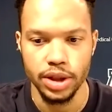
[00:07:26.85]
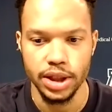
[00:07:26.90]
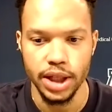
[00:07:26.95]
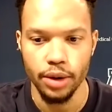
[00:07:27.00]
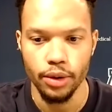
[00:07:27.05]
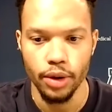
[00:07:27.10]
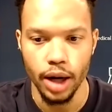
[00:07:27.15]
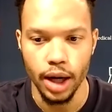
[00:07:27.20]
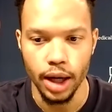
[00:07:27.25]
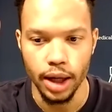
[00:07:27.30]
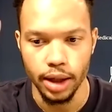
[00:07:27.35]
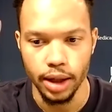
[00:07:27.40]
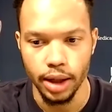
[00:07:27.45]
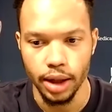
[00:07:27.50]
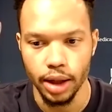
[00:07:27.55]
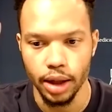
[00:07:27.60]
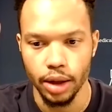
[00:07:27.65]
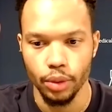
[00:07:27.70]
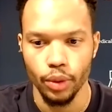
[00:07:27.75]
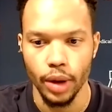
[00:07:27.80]
J-Rock
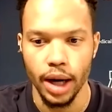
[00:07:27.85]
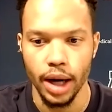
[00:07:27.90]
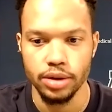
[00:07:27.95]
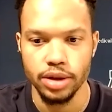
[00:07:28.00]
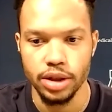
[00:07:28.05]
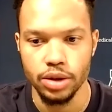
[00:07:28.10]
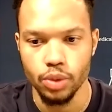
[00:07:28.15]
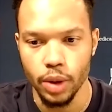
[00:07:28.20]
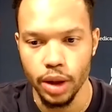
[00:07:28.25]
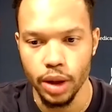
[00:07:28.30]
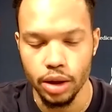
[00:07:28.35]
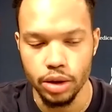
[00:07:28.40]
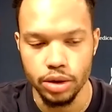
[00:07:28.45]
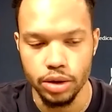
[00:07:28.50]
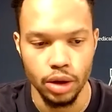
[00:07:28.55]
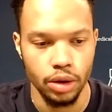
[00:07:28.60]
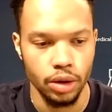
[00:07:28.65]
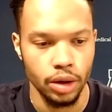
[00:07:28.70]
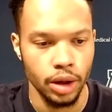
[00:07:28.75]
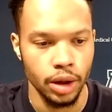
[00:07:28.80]
and rounds as well.
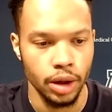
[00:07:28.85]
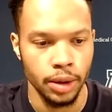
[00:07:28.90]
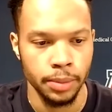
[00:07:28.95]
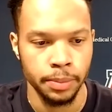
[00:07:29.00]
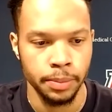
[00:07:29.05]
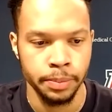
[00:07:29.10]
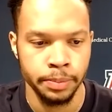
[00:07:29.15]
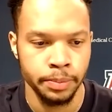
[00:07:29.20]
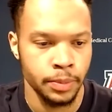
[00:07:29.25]
So,